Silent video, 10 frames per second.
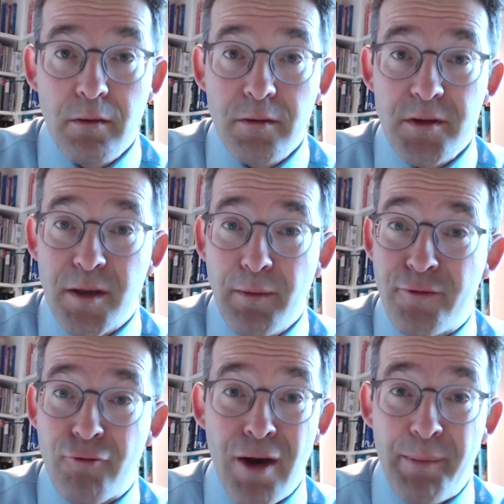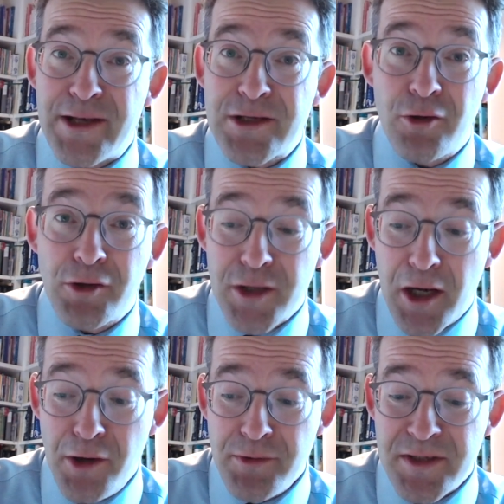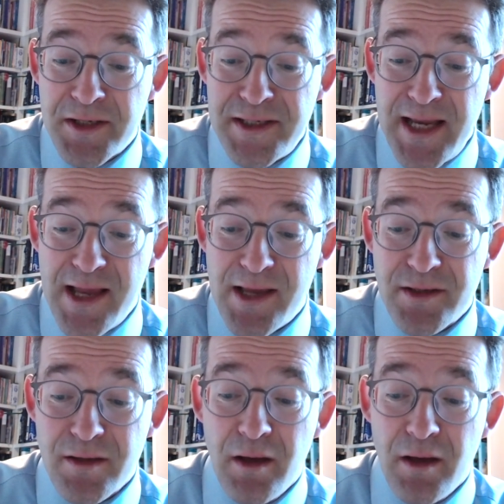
Some of the rabbits looked close to tears,